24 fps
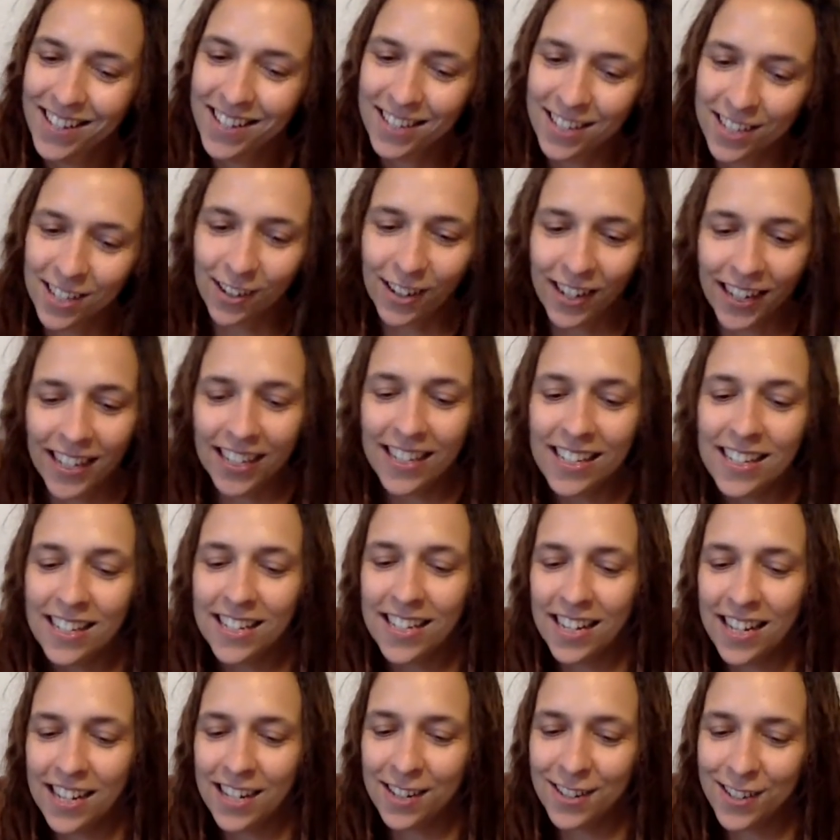So he
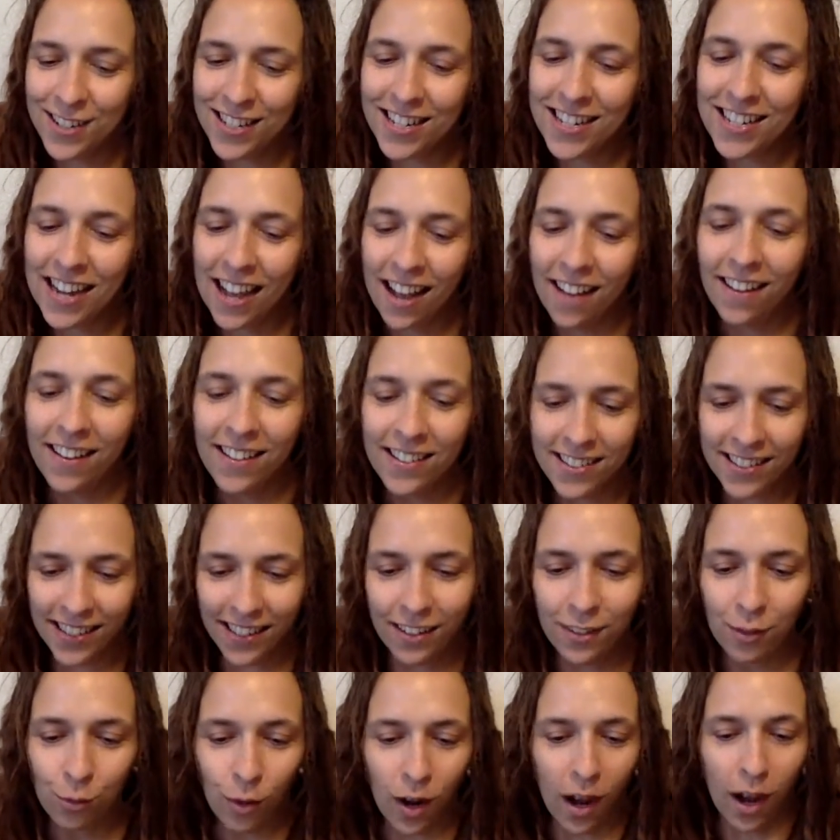continues to tell us
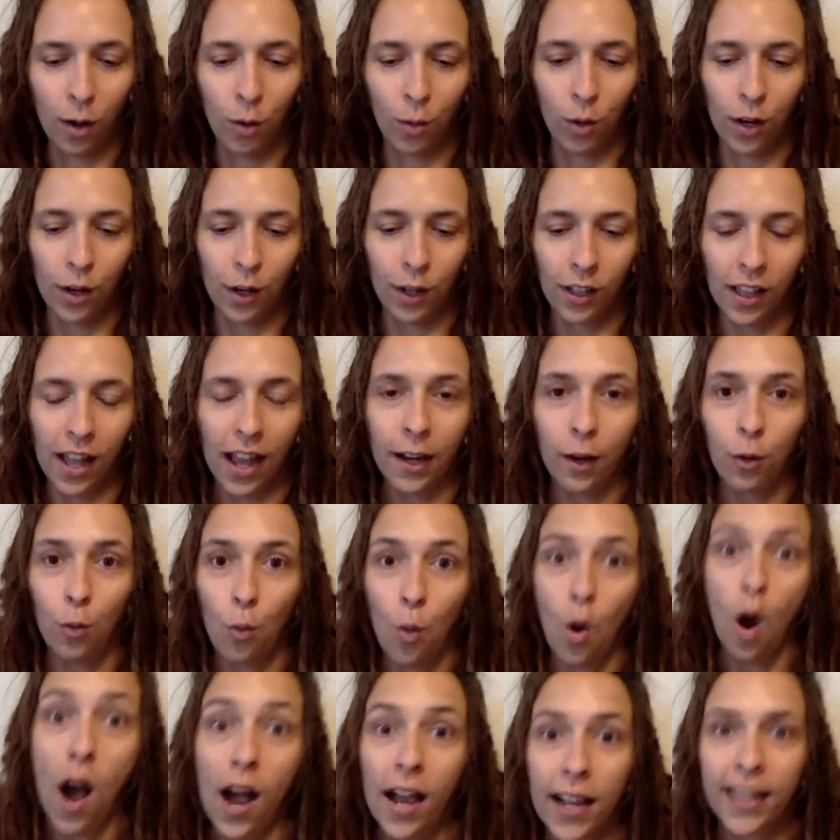this while we're like
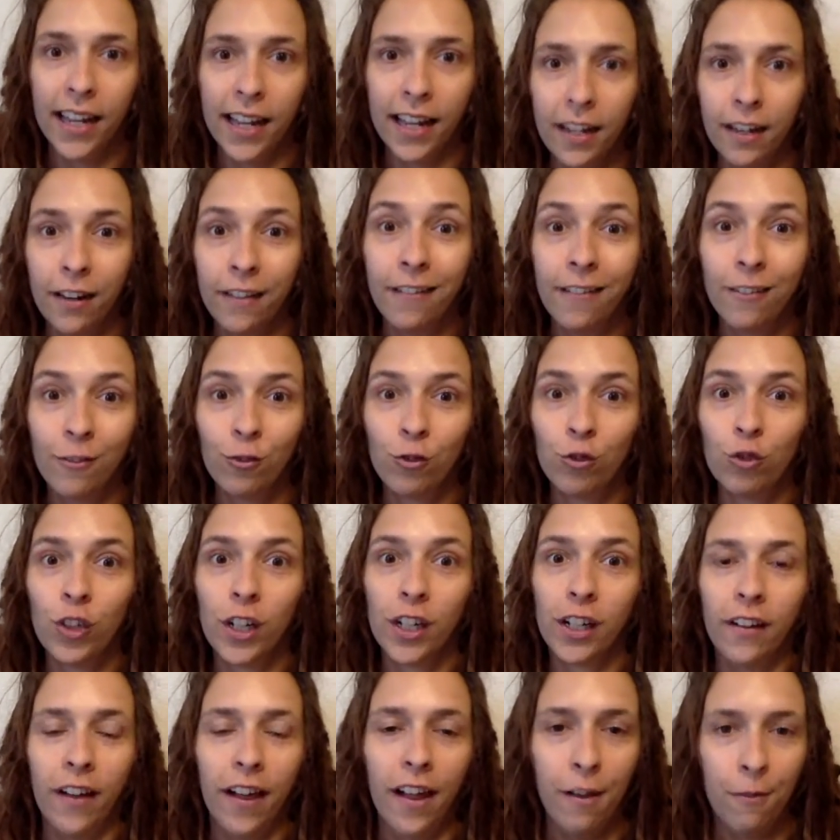walking
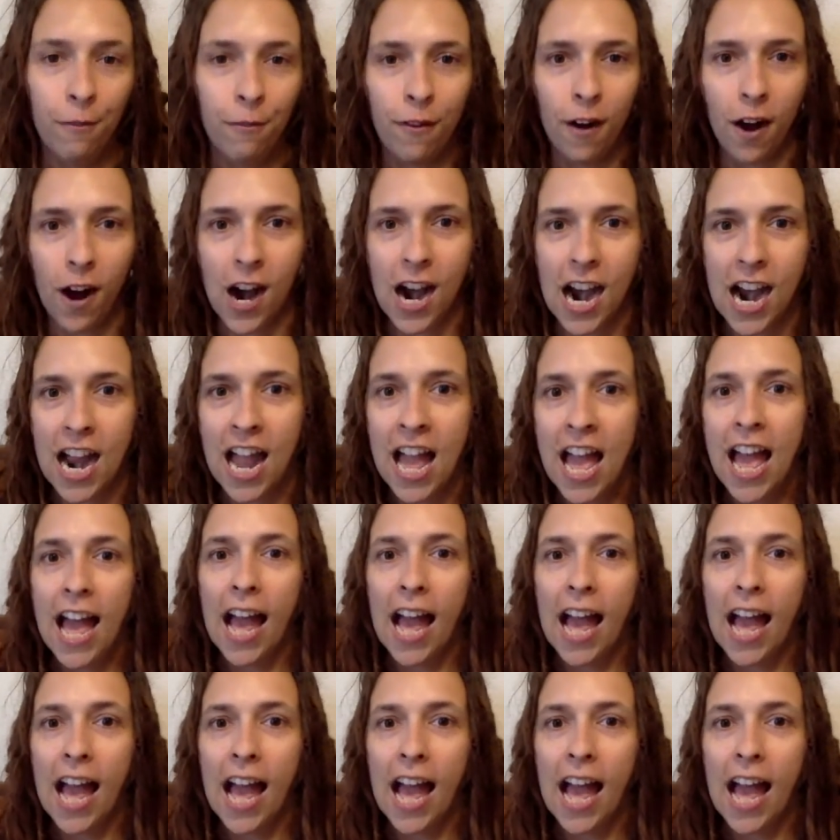really far,